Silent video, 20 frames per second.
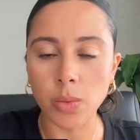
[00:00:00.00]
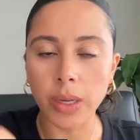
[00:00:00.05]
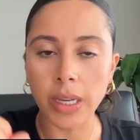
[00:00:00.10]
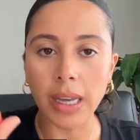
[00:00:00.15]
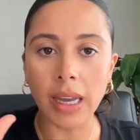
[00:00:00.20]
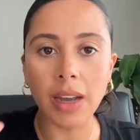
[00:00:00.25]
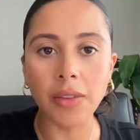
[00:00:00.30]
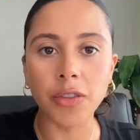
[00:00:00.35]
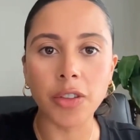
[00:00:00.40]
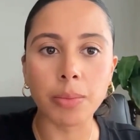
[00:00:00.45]
we
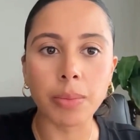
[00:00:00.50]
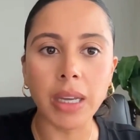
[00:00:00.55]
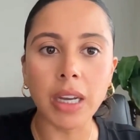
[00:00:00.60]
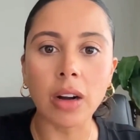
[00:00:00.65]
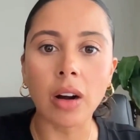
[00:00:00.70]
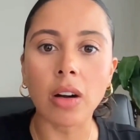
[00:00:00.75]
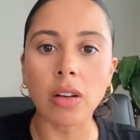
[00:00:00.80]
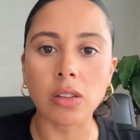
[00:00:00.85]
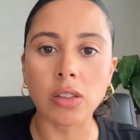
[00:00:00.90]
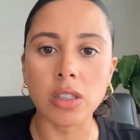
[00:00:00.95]
have to be
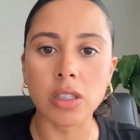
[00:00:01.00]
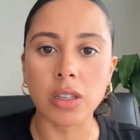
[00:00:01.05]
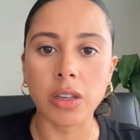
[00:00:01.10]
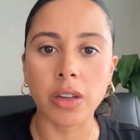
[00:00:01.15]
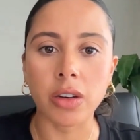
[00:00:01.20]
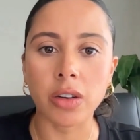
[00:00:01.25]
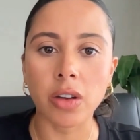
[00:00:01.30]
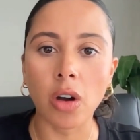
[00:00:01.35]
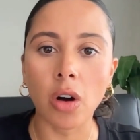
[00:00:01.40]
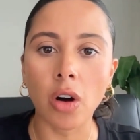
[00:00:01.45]

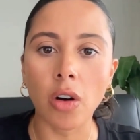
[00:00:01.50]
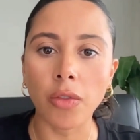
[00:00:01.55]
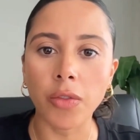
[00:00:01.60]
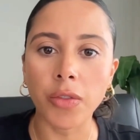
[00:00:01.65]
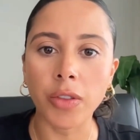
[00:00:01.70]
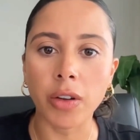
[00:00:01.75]
cognizant of